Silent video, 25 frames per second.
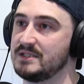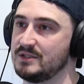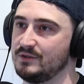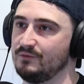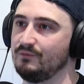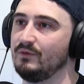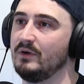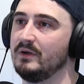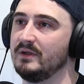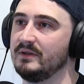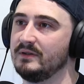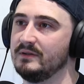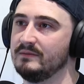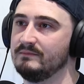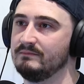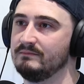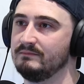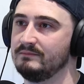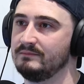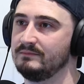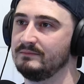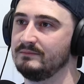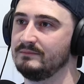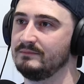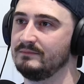to write them,
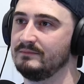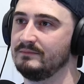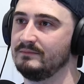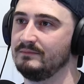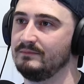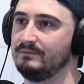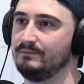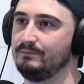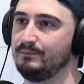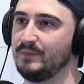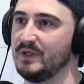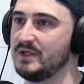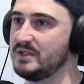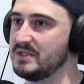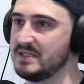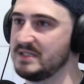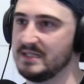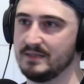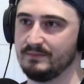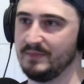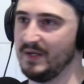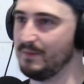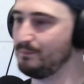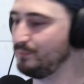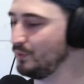because
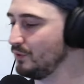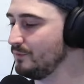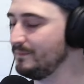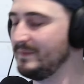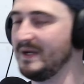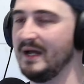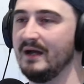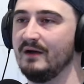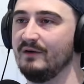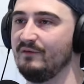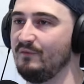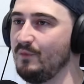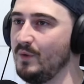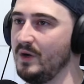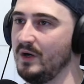it brought me out of